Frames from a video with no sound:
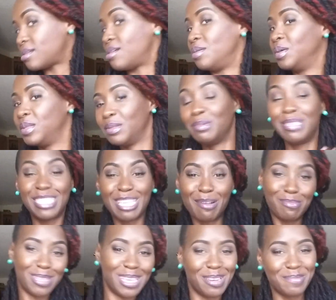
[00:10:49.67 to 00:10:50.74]
So let me
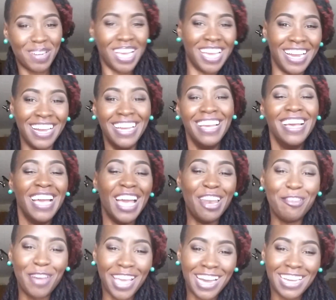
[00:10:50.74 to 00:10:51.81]
stop playing in my hair.
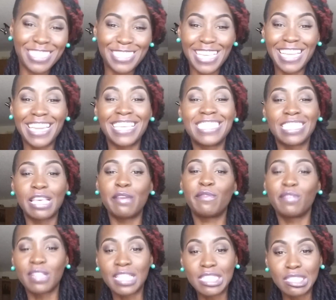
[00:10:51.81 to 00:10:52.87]
Anyway guys, that is
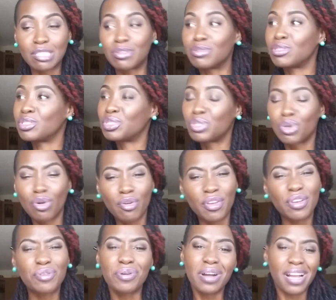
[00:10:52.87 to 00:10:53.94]
it for this little
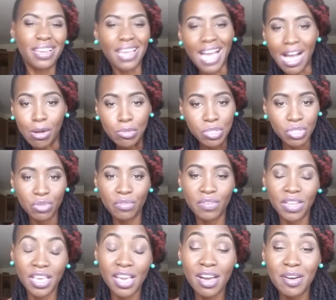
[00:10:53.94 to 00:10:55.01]
tutorial kind of how-to
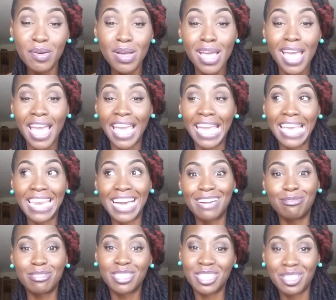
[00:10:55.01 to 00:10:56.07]
video, and
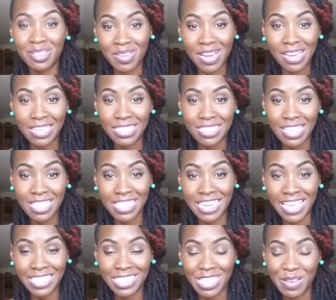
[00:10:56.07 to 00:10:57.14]
I will see you guys
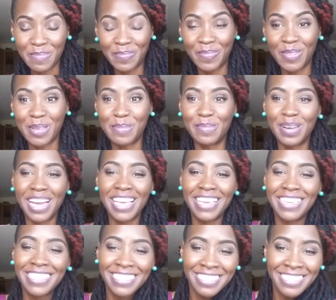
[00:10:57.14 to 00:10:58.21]
the next time.
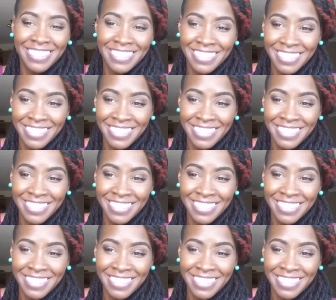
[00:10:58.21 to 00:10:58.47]
Bye.